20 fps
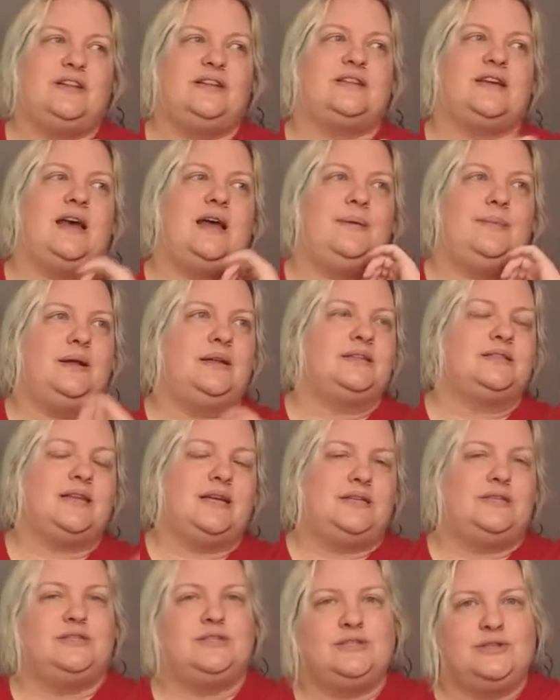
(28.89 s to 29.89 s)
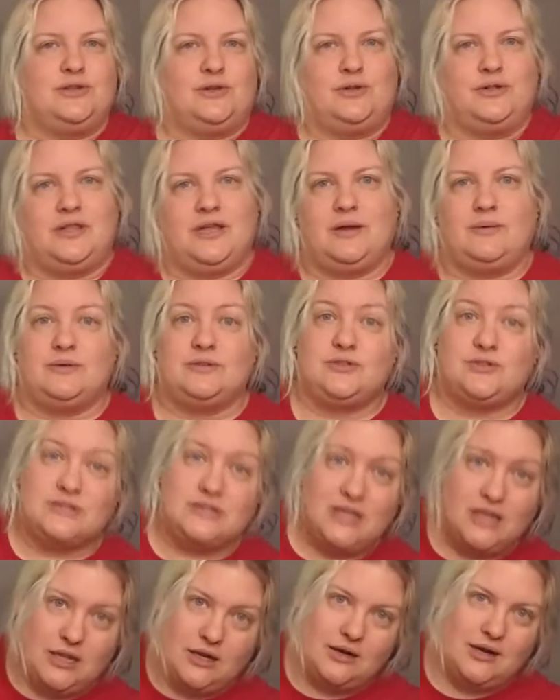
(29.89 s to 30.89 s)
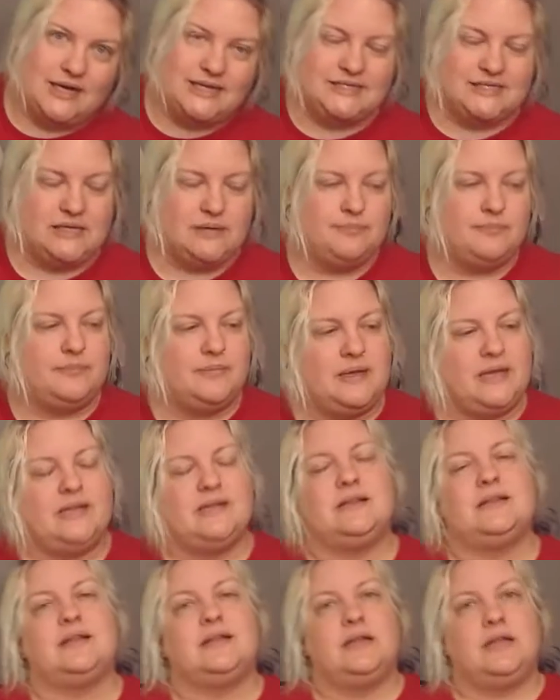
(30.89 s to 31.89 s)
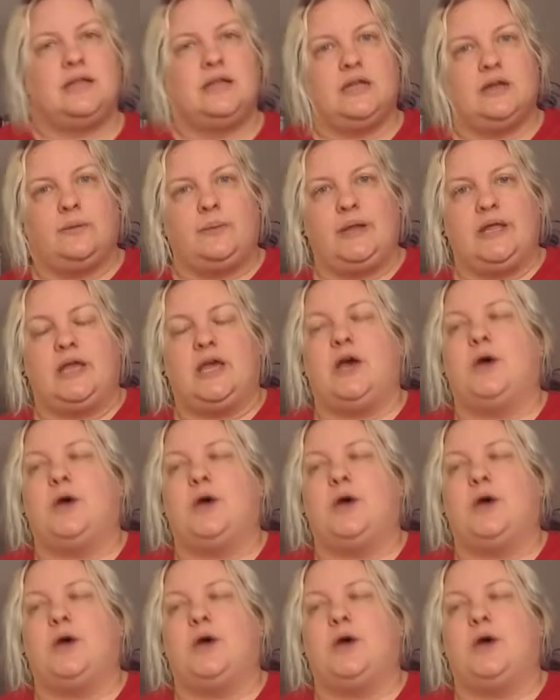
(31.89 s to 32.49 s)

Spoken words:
I decided to do the whole thing, which was a little crazy, but here we go.